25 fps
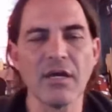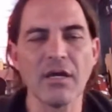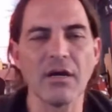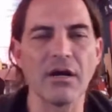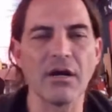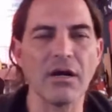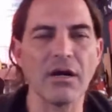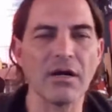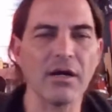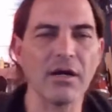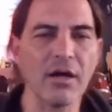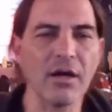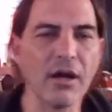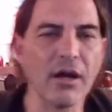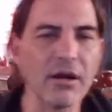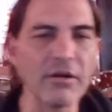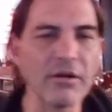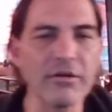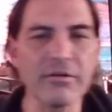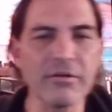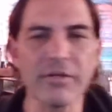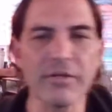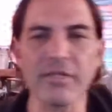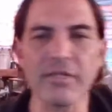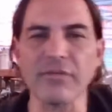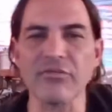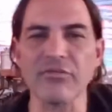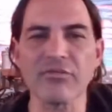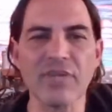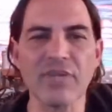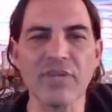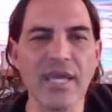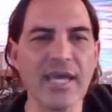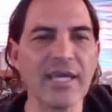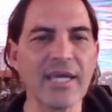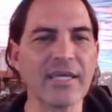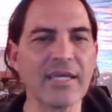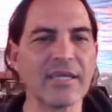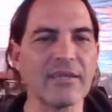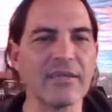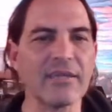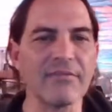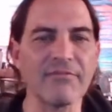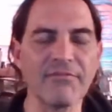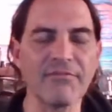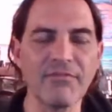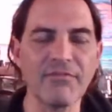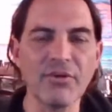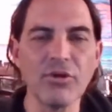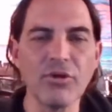art and tech
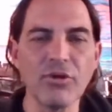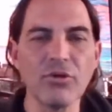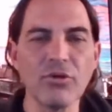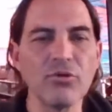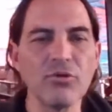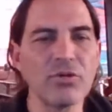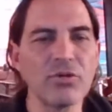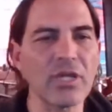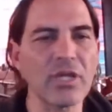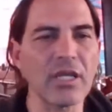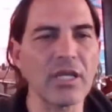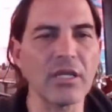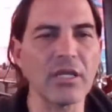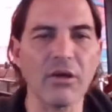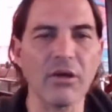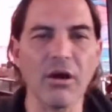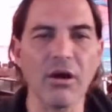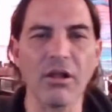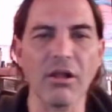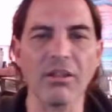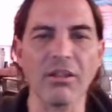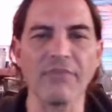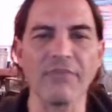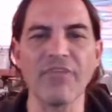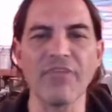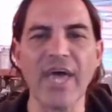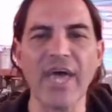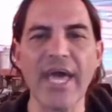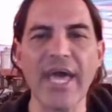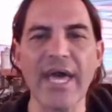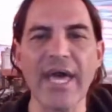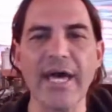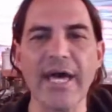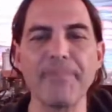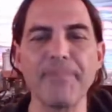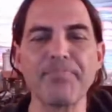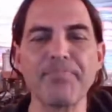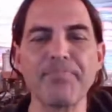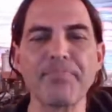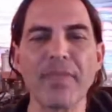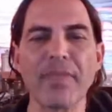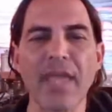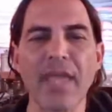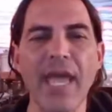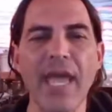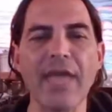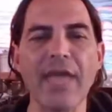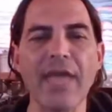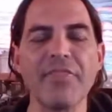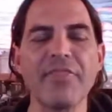and food and all of that,
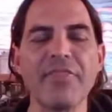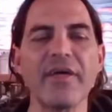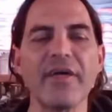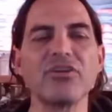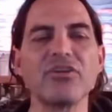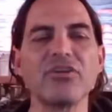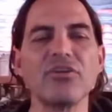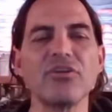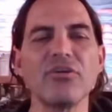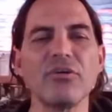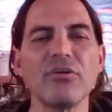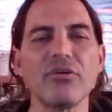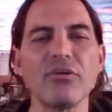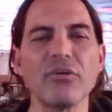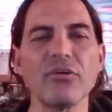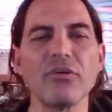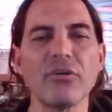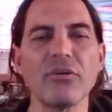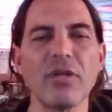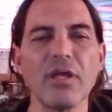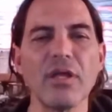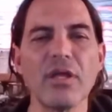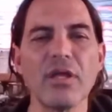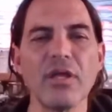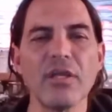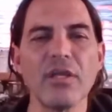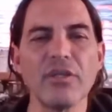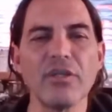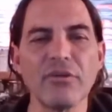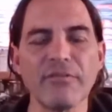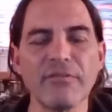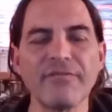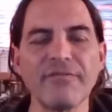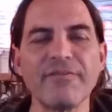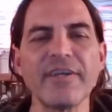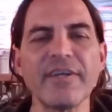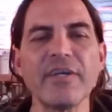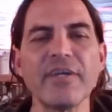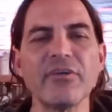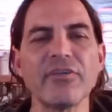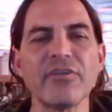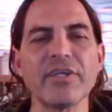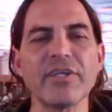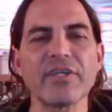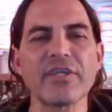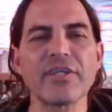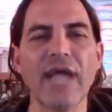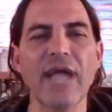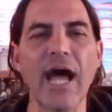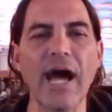and that you'll figure
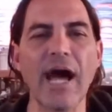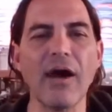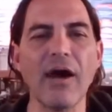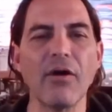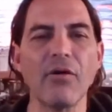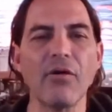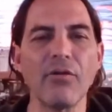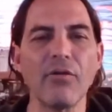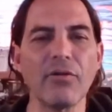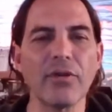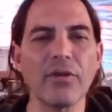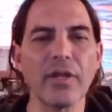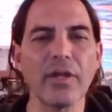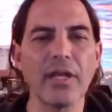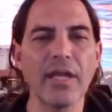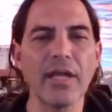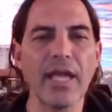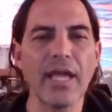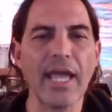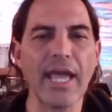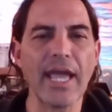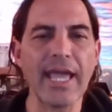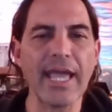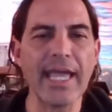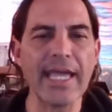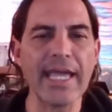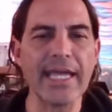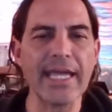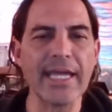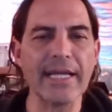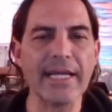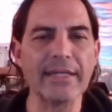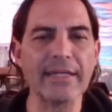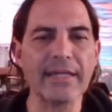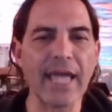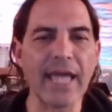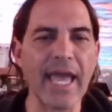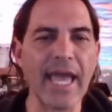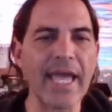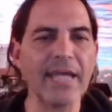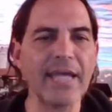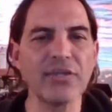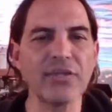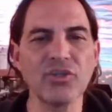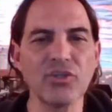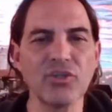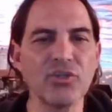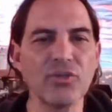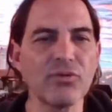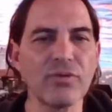this out. And
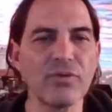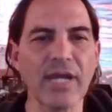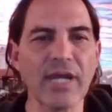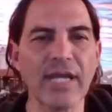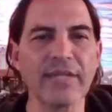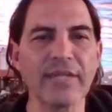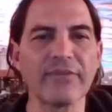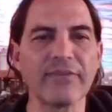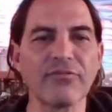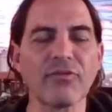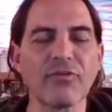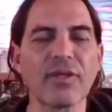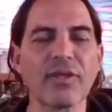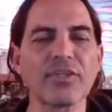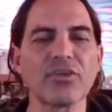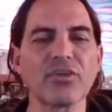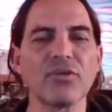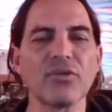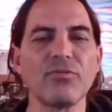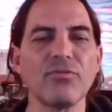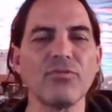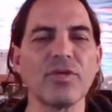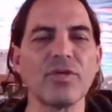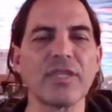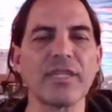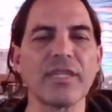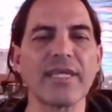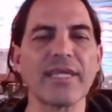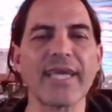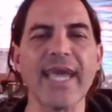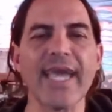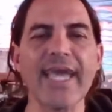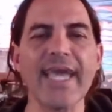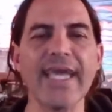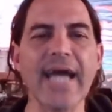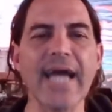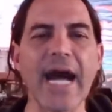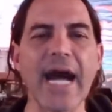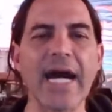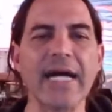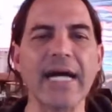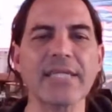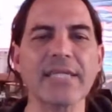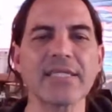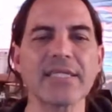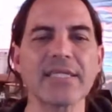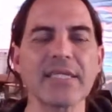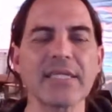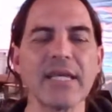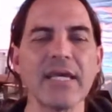as you kind of wrestle with the
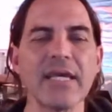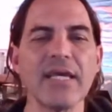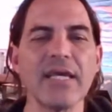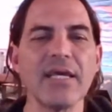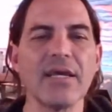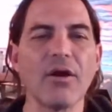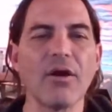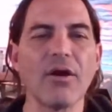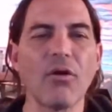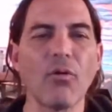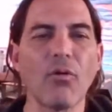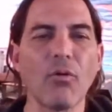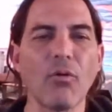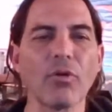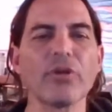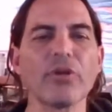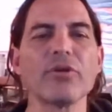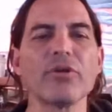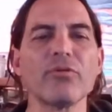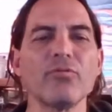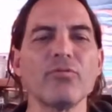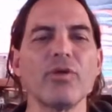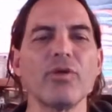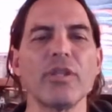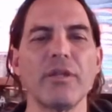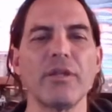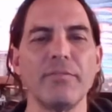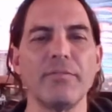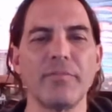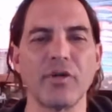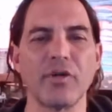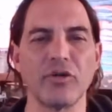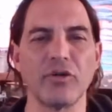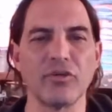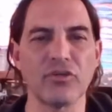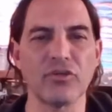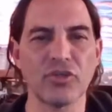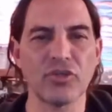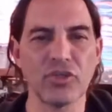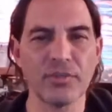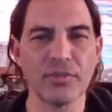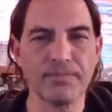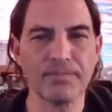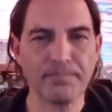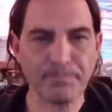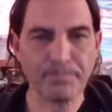chaos, order will emerge.